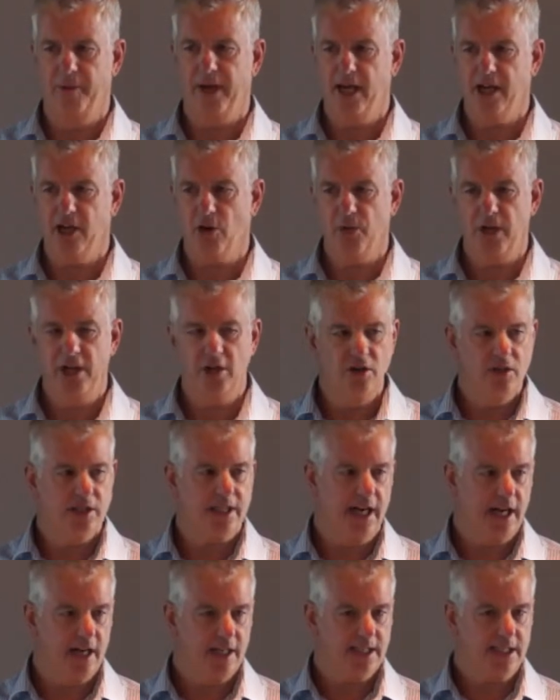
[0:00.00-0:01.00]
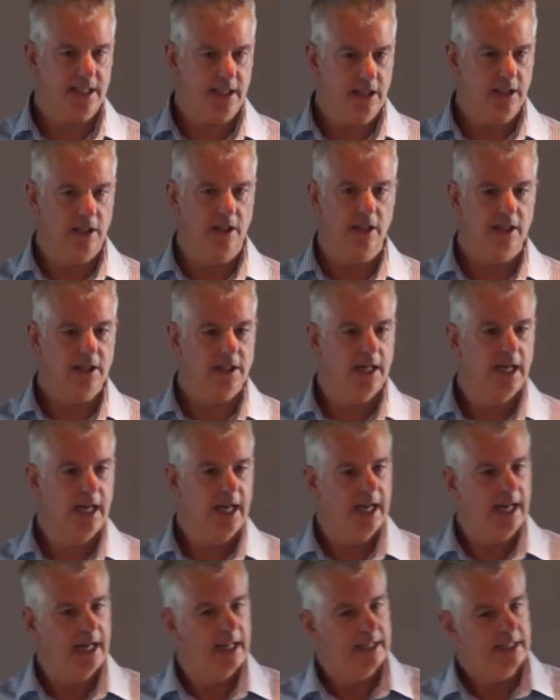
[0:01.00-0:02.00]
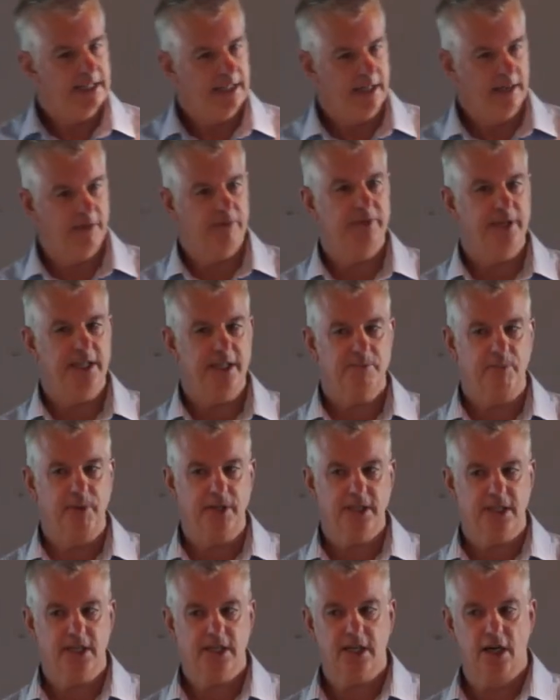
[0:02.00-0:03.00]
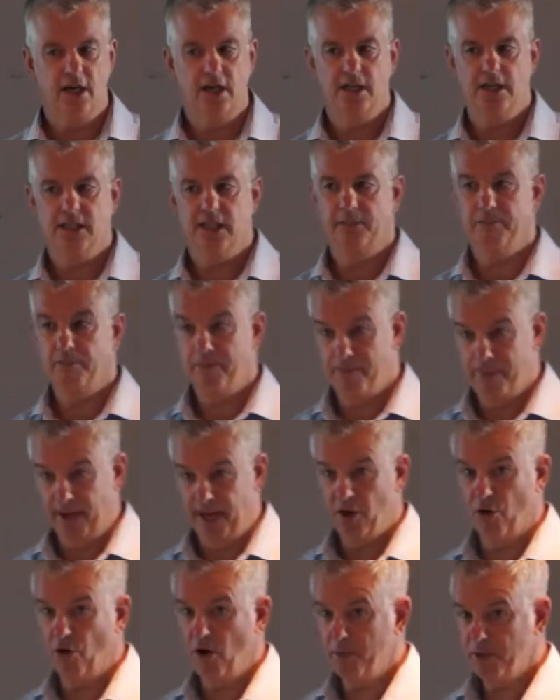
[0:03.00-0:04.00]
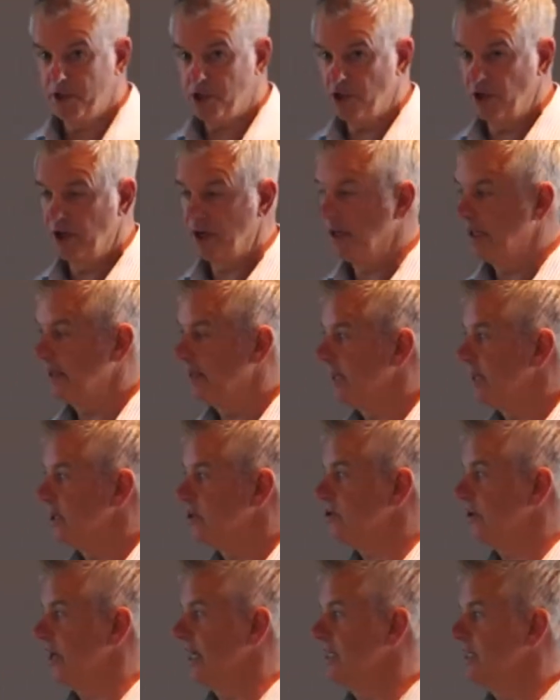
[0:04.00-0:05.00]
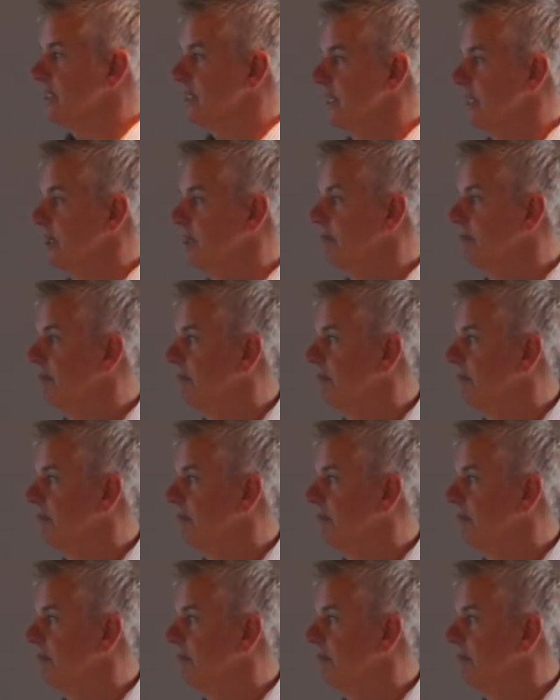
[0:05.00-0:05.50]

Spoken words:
How can we use our skills to give these business owners a better opportunity than a trade sale?